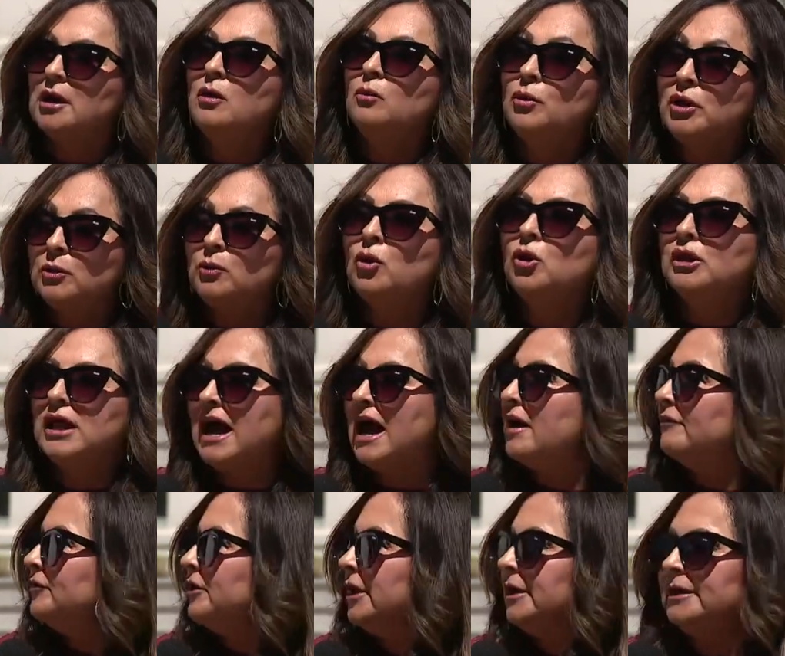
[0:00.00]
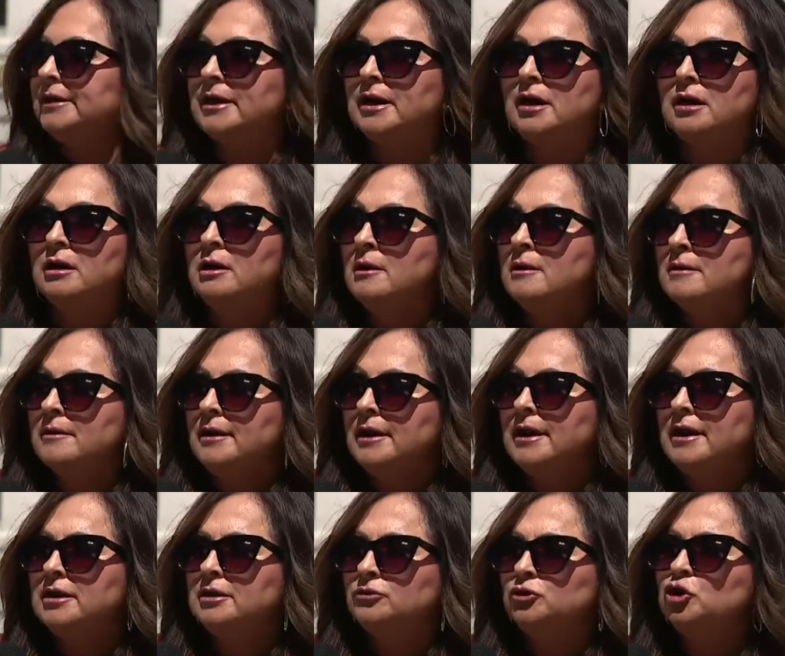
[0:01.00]
We will have a, uh,
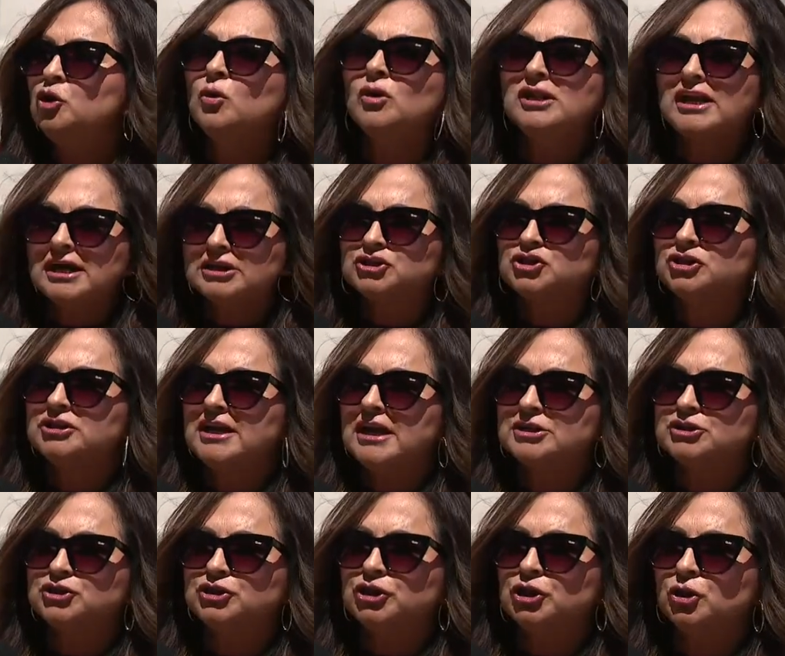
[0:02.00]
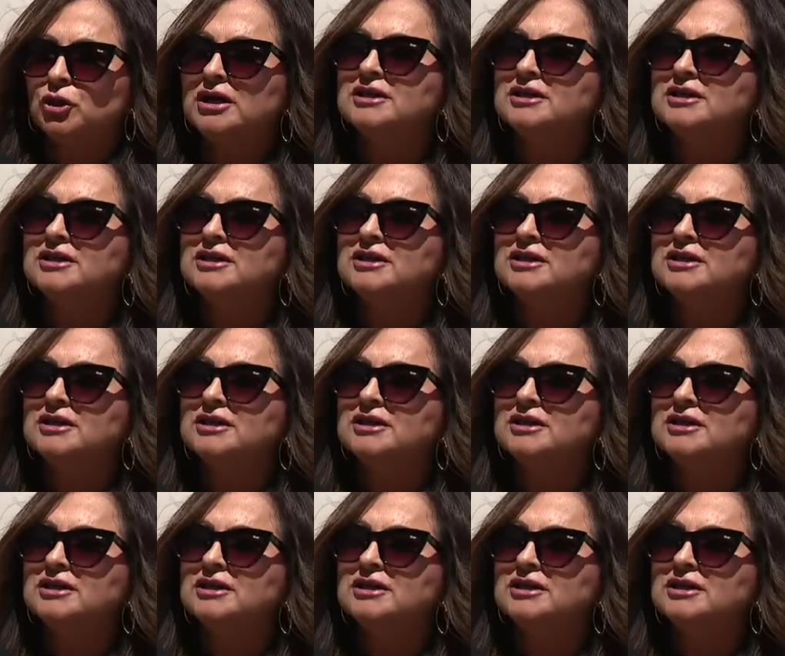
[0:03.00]
a new election next year,